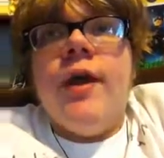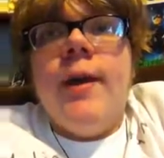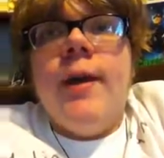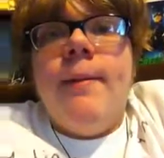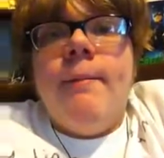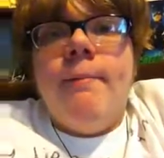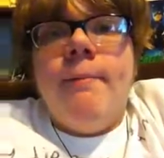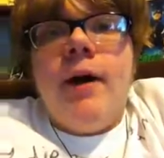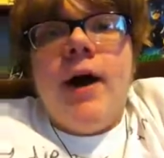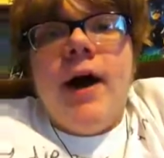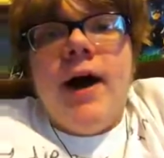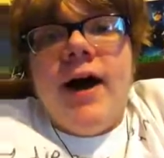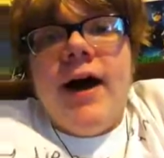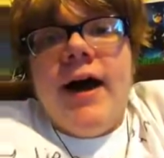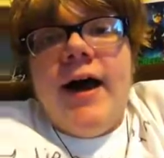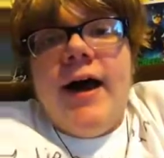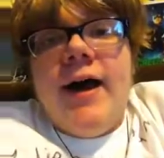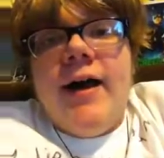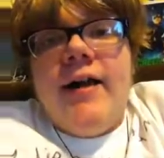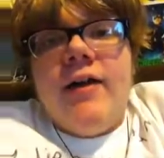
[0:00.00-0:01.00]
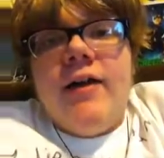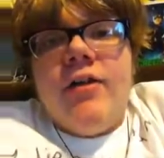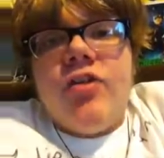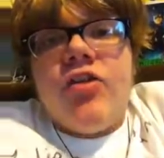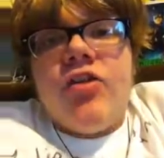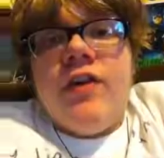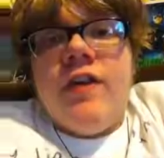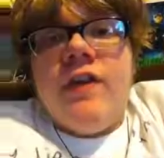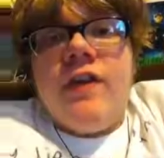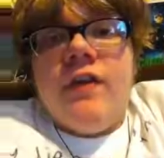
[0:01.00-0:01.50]
bye
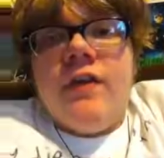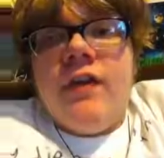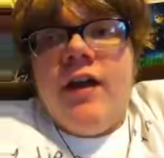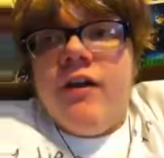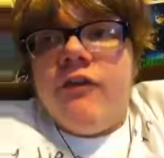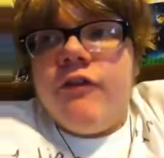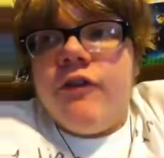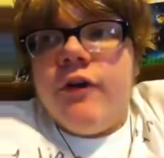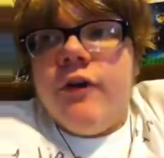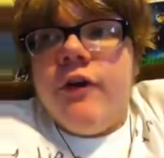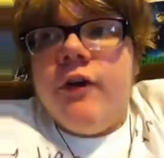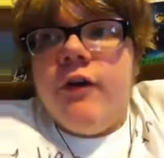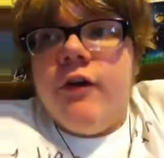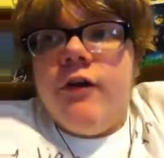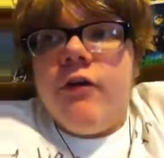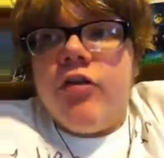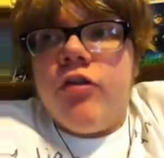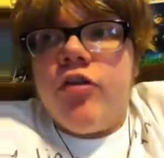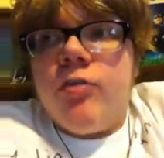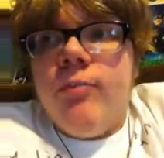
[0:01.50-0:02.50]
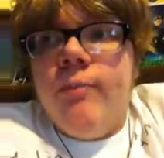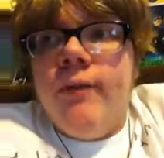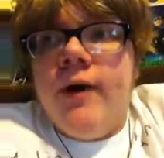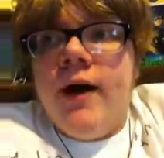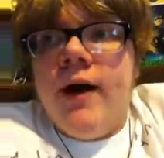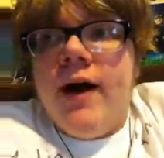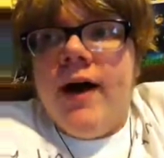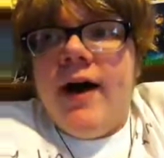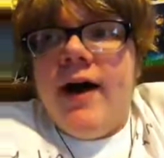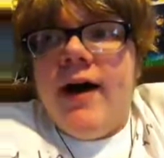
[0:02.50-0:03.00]
Cena lovers,
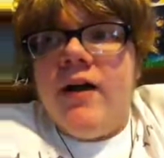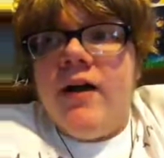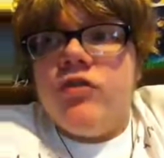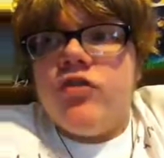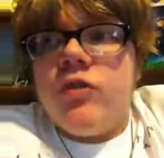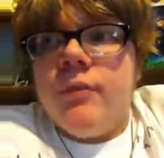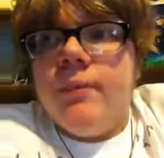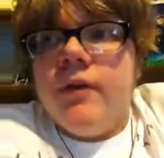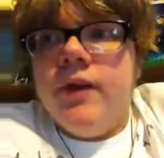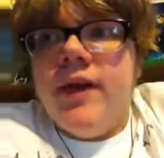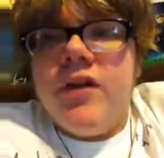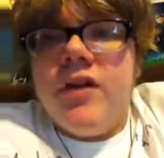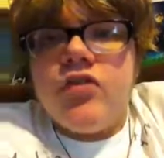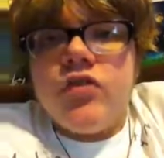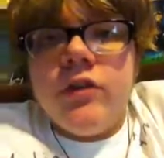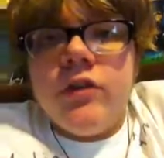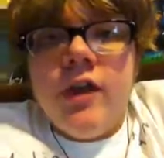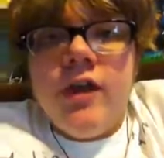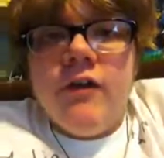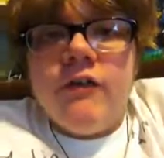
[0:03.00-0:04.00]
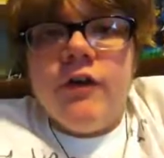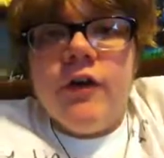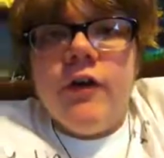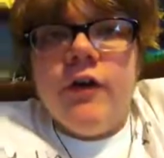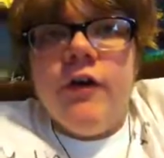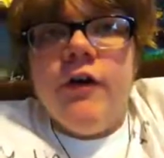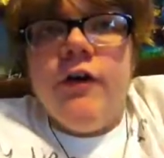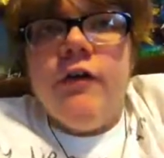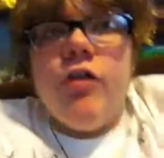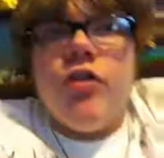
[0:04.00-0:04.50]
bye Triple H
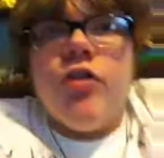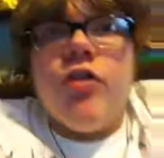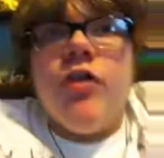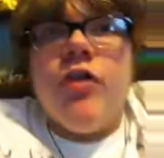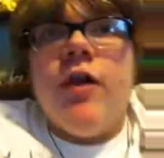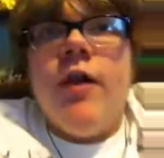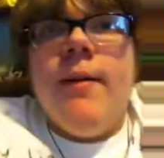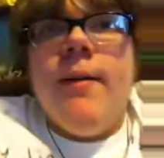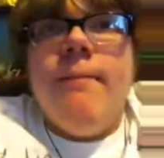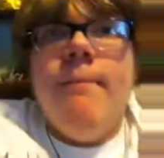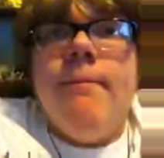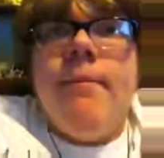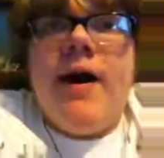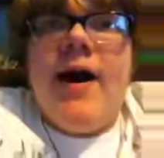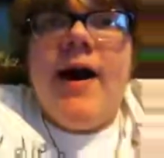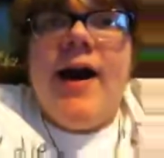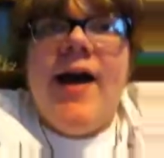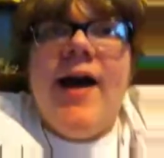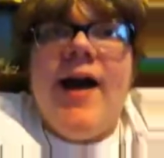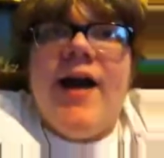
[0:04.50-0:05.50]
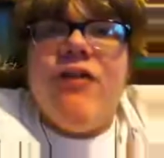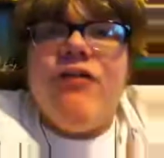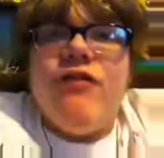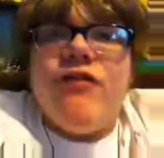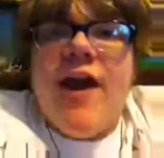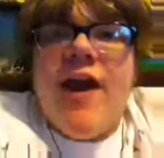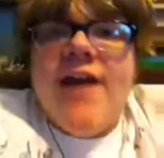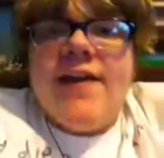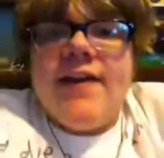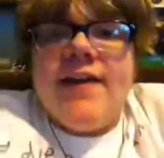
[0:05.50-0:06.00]
lovers, bye
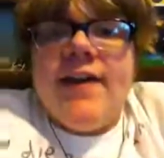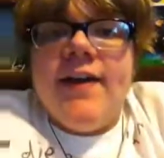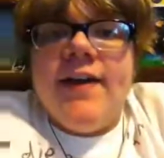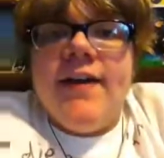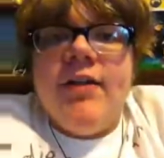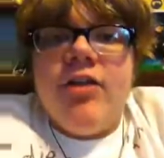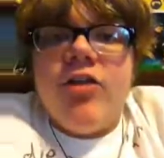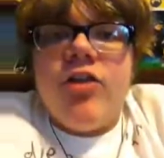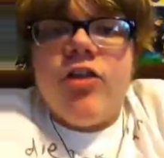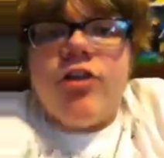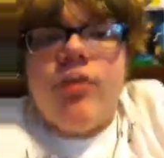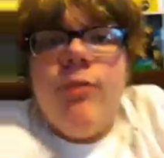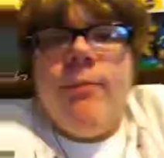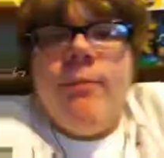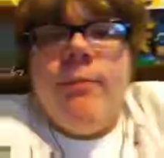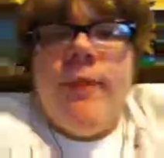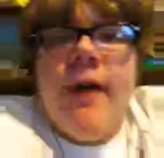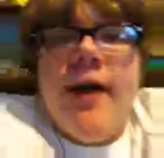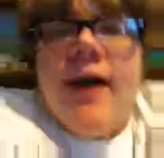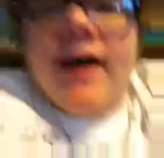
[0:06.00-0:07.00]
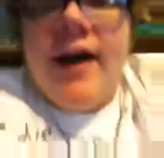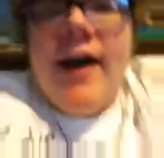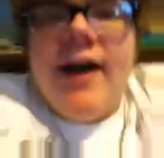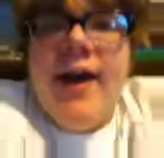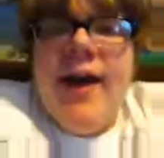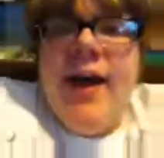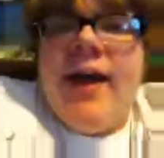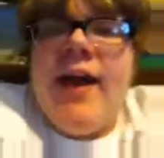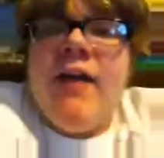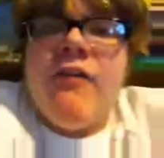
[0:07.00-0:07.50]
faggots,
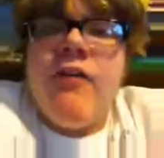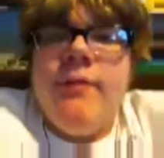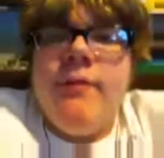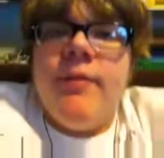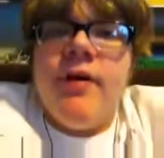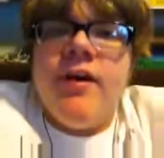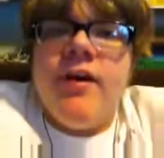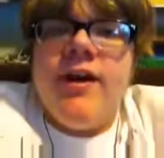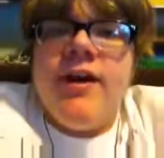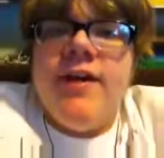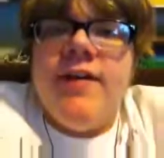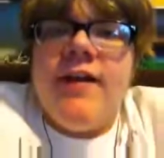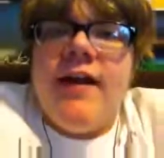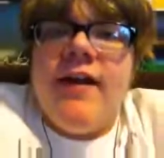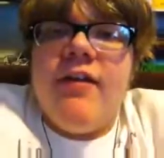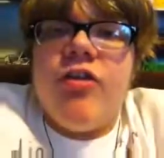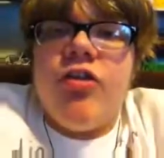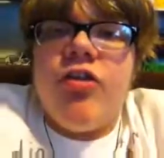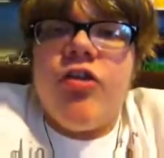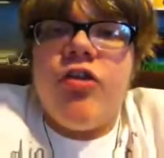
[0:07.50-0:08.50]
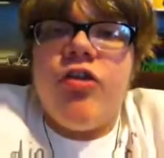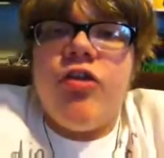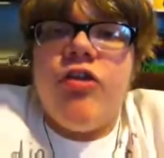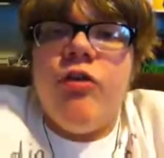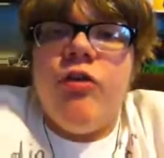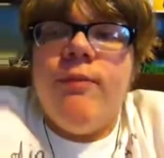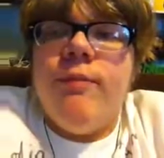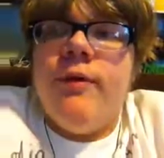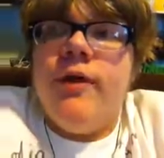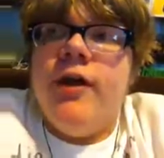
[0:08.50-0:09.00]
bye everybody that's
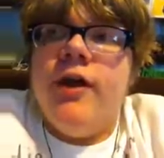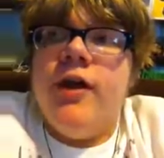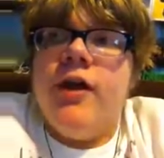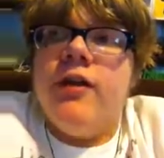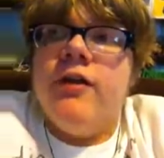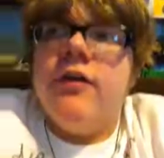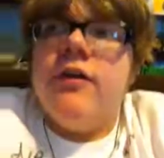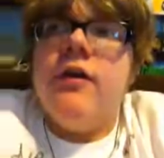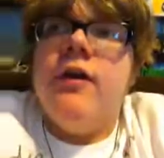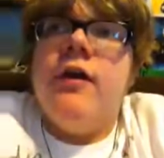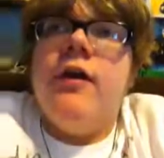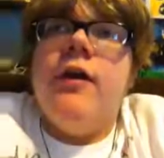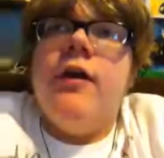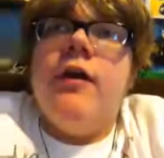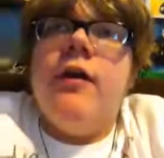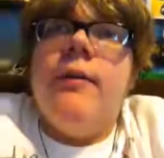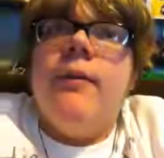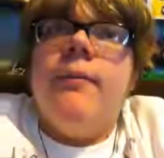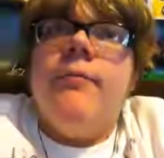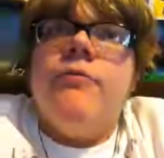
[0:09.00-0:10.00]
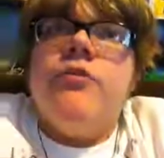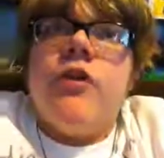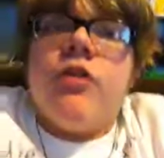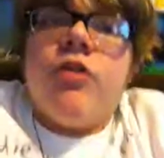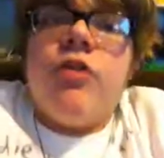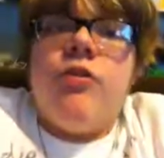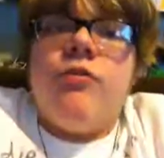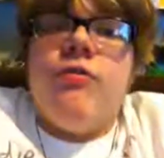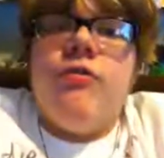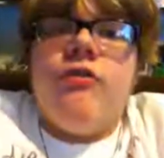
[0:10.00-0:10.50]
stupid.
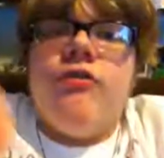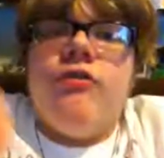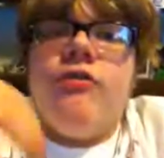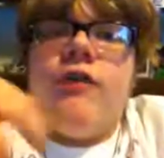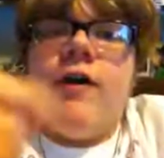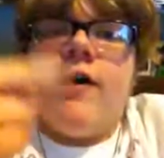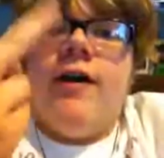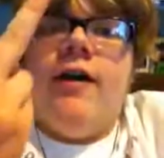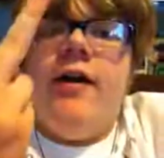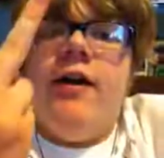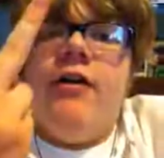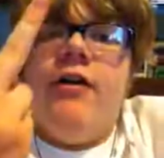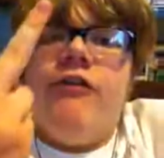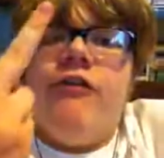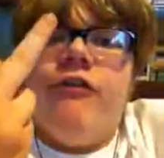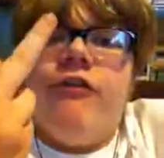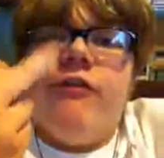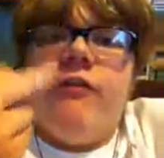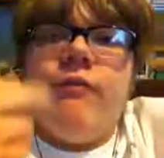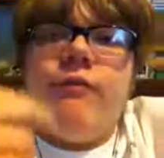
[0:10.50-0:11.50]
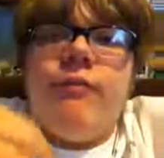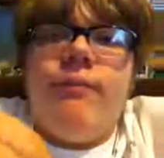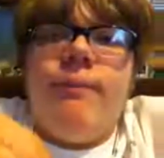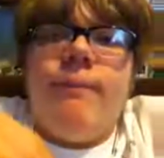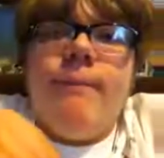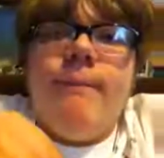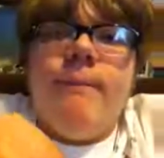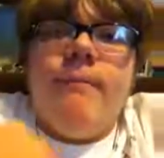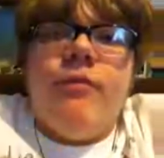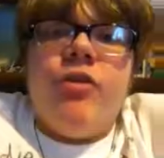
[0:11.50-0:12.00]
Just fuck off.
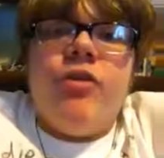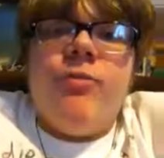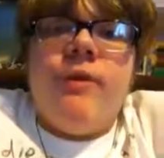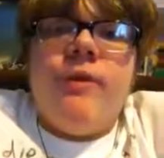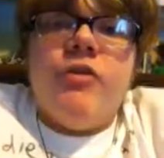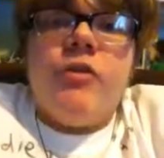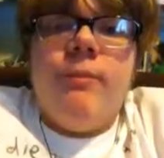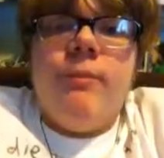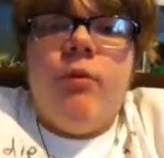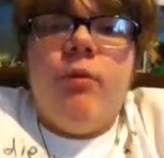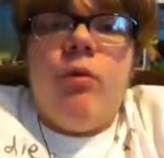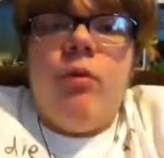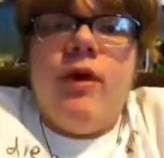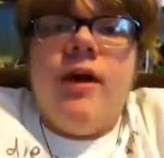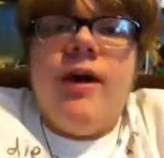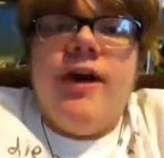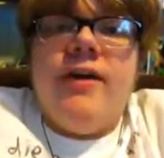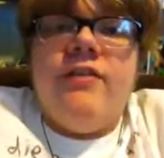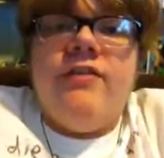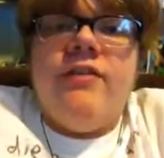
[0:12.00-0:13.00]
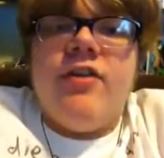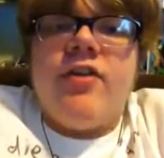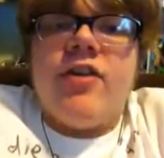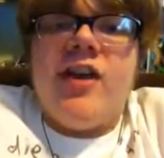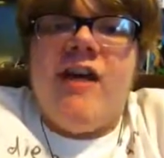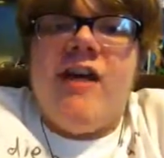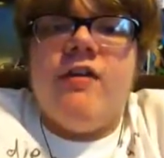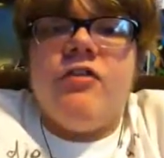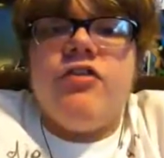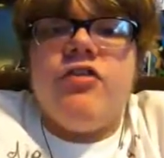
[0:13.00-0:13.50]
This has been your boy, the
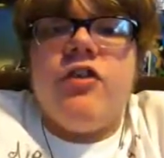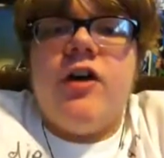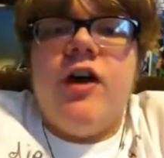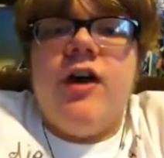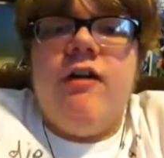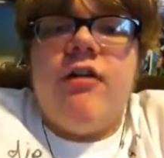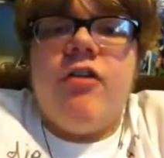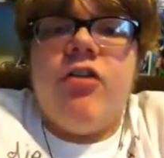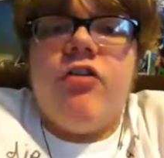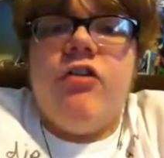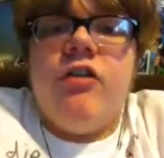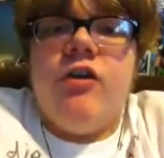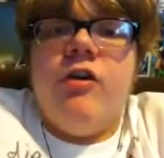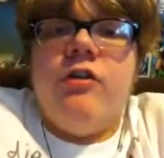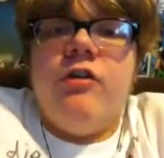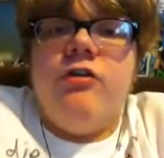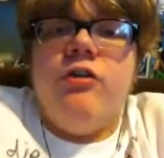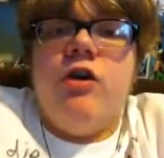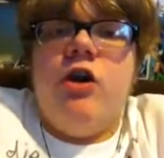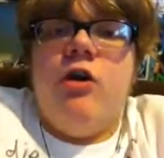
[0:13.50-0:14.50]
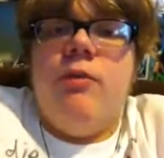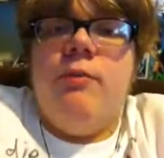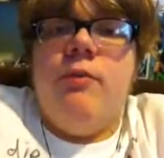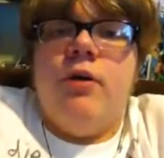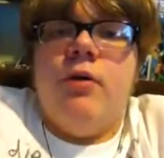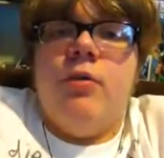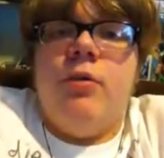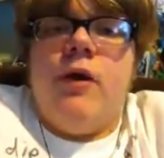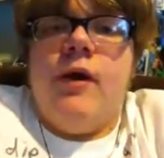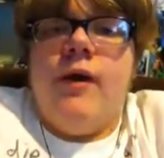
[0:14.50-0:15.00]
Savage Gangster,
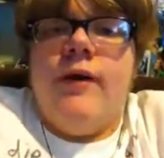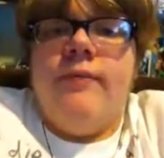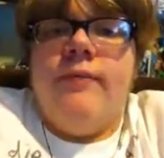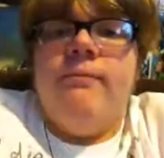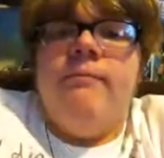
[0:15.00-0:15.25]
#1.